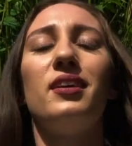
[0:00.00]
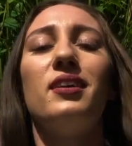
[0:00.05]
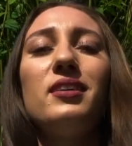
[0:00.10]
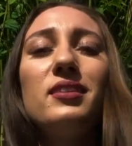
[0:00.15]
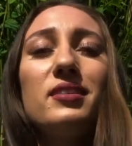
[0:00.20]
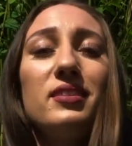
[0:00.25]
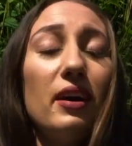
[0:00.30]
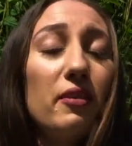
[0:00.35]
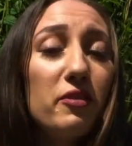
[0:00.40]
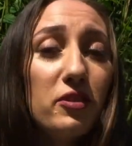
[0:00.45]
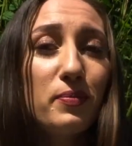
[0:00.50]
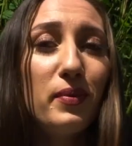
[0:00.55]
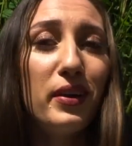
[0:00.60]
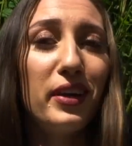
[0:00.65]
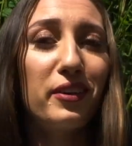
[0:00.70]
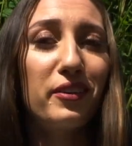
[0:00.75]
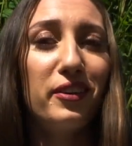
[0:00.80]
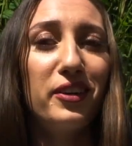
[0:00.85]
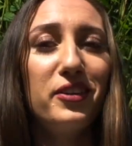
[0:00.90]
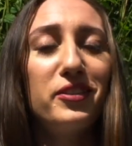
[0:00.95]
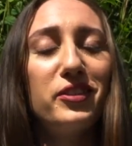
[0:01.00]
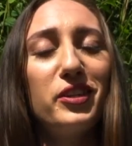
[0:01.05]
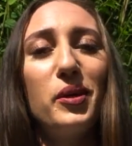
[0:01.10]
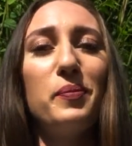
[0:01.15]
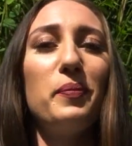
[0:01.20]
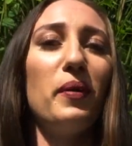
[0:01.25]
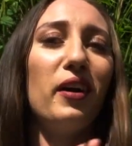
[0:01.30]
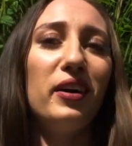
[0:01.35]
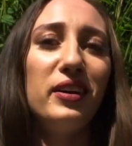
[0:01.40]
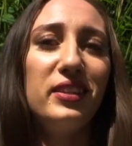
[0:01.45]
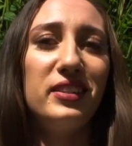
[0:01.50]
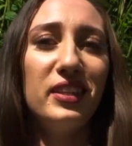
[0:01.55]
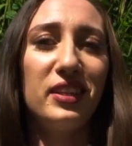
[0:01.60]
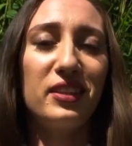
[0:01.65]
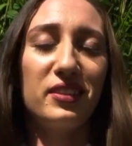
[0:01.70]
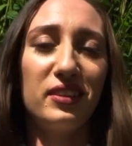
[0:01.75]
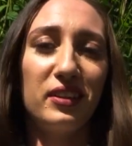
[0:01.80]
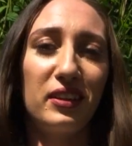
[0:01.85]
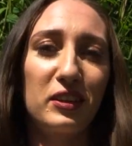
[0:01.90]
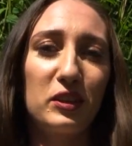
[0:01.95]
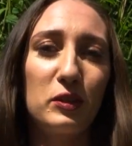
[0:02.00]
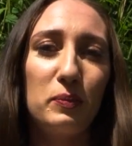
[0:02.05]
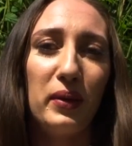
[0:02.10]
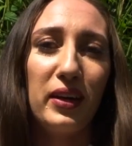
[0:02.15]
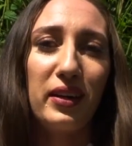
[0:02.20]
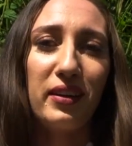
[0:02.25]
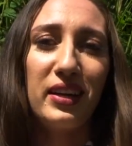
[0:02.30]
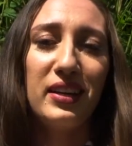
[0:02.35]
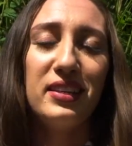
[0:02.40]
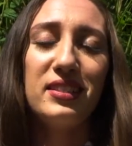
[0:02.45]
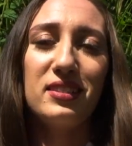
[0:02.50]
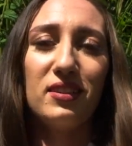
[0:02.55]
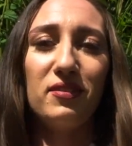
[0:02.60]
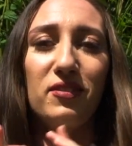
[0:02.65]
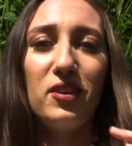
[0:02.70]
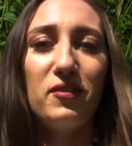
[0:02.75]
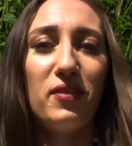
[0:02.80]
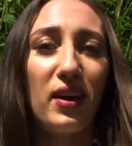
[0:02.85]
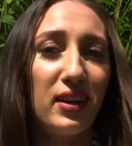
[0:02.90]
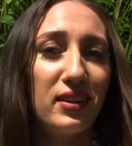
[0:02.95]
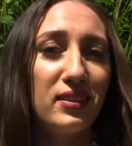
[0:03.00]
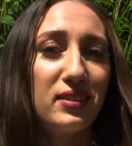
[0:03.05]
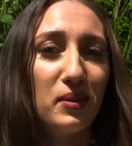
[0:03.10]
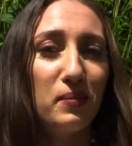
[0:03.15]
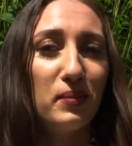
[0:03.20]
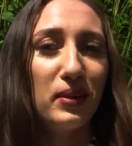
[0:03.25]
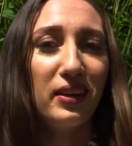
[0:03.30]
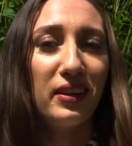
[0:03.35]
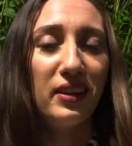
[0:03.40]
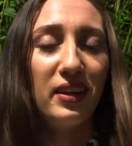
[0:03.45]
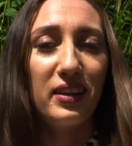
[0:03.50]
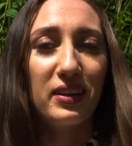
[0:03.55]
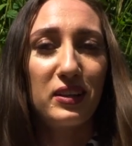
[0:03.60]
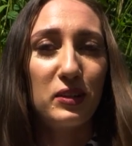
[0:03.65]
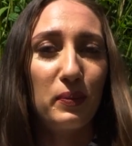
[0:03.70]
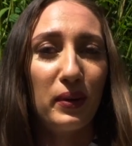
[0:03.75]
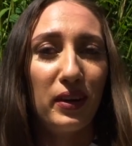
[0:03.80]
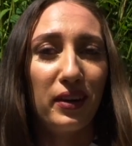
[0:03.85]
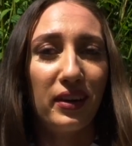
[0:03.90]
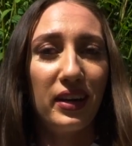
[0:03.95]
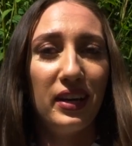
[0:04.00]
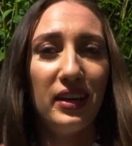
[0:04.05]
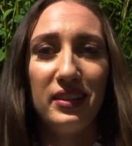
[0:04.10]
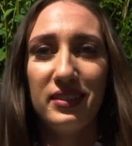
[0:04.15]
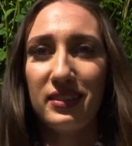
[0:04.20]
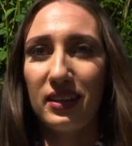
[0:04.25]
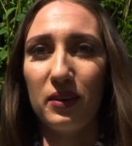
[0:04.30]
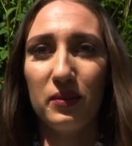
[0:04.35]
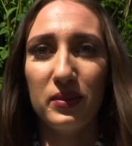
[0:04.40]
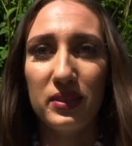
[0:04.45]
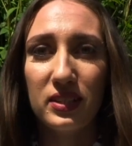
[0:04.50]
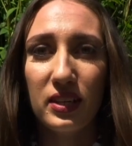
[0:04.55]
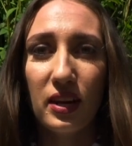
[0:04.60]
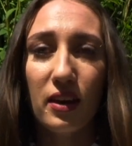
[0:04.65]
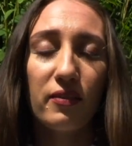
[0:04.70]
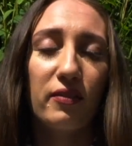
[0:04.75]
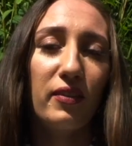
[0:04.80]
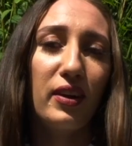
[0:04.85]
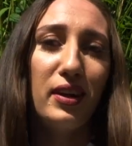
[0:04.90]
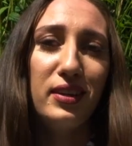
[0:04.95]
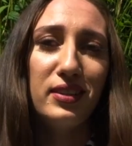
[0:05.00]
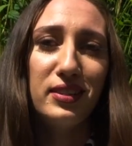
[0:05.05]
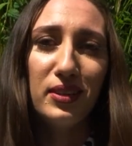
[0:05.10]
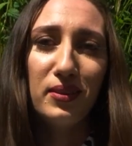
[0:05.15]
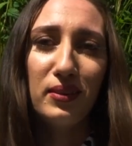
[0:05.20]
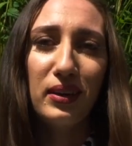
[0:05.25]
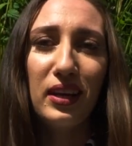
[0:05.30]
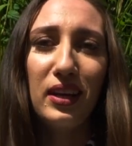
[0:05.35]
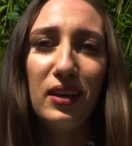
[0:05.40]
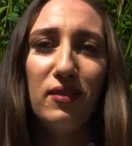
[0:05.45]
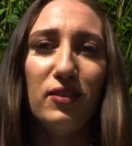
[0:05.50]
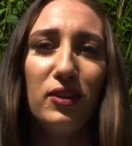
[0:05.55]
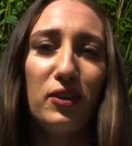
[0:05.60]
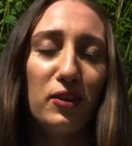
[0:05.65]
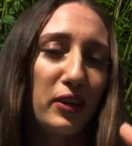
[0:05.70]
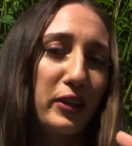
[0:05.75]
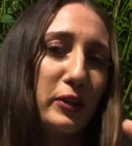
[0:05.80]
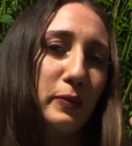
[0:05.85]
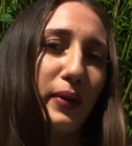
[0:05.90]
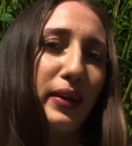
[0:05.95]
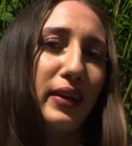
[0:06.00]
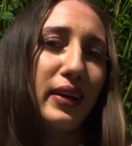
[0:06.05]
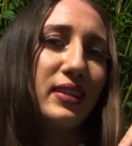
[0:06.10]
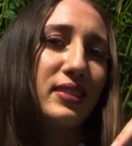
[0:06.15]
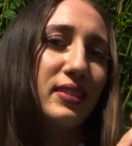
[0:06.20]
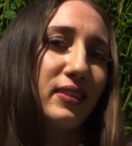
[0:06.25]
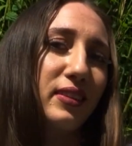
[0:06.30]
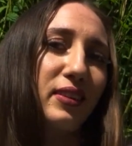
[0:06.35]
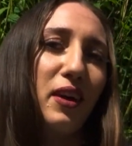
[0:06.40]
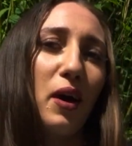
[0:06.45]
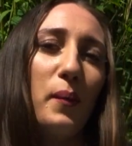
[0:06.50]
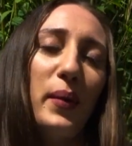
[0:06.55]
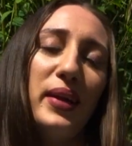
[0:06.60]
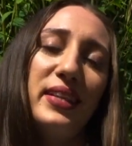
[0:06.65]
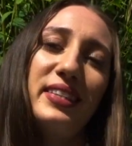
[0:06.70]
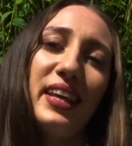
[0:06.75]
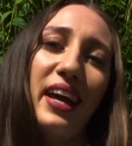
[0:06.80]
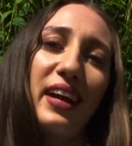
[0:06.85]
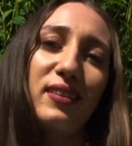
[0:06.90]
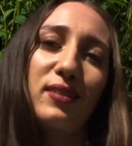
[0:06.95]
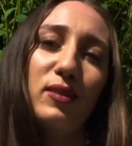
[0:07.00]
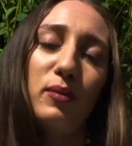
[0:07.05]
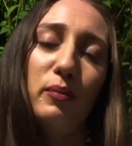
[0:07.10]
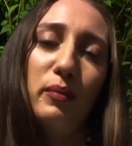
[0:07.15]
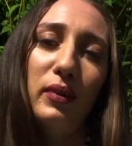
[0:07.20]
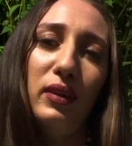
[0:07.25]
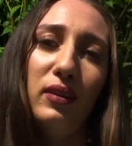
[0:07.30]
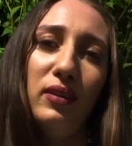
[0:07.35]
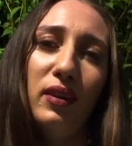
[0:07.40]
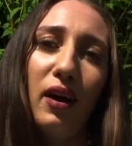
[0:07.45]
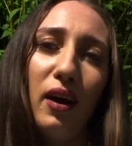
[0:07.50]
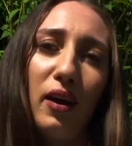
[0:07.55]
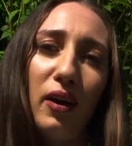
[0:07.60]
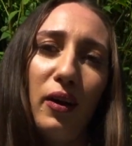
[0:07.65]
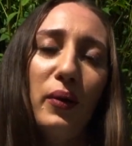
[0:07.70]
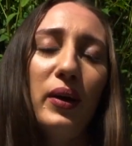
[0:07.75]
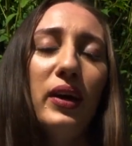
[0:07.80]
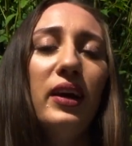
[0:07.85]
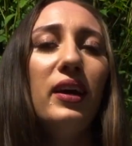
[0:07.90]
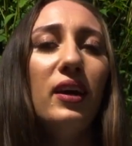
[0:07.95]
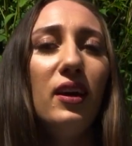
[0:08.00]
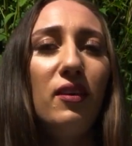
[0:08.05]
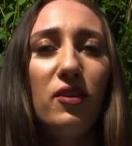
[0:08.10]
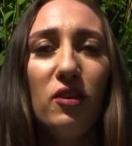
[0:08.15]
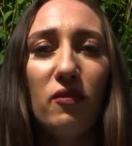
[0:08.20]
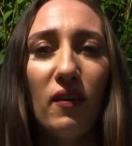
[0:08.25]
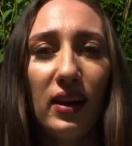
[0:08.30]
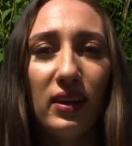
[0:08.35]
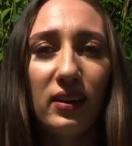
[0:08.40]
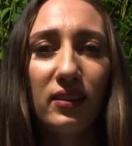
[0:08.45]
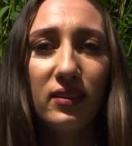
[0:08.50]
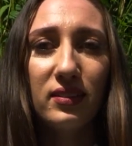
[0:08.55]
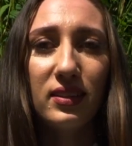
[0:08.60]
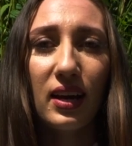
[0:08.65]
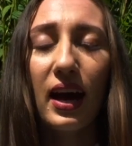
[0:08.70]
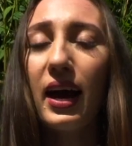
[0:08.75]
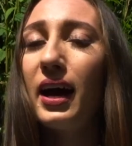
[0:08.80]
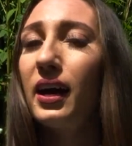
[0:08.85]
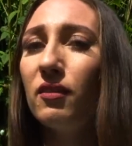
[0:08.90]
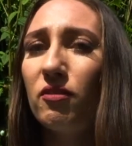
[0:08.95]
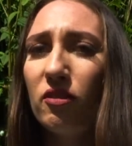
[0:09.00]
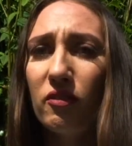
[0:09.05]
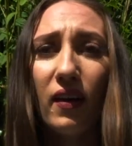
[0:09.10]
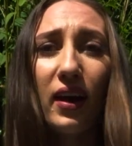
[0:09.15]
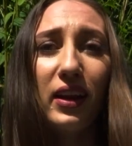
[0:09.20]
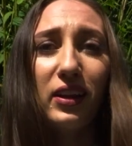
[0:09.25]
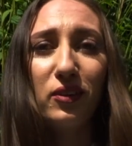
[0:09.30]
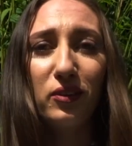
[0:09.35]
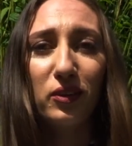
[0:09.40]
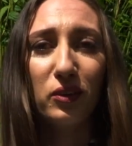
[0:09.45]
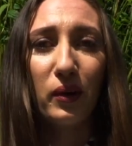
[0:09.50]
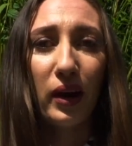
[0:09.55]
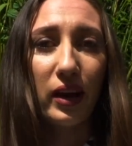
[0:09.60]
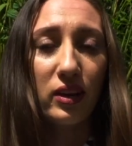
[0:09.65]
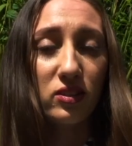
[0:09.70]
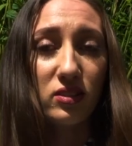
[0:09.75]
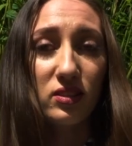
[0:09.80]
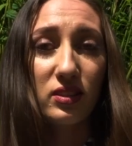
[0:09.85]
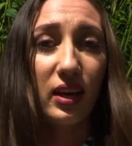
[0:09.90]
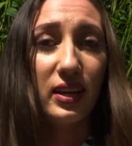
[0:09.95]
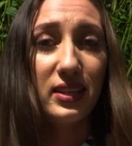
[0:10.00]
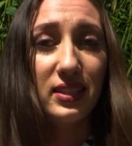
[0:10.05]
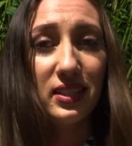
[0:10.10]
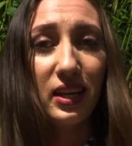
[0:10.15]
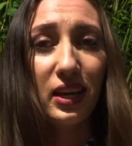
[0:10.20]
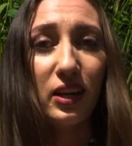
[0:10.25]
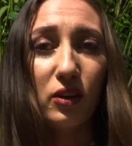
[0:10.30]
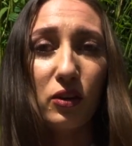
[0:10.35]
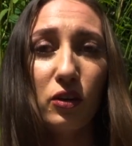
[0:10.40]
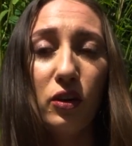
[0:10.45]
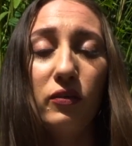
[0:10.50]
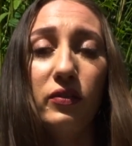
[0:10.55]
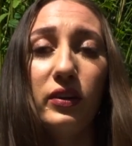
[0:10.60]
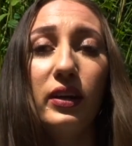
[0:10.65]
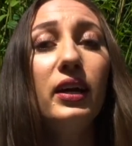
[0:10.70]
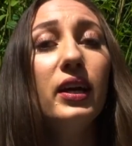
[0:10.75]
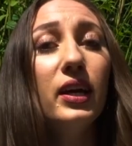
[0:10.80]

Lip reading: So that was my cruise ship audition experience. If you've had a similar experience and it was different, do leave your experience in the comment section below. If you have anything to add, if you have any other questions that I didn't cover,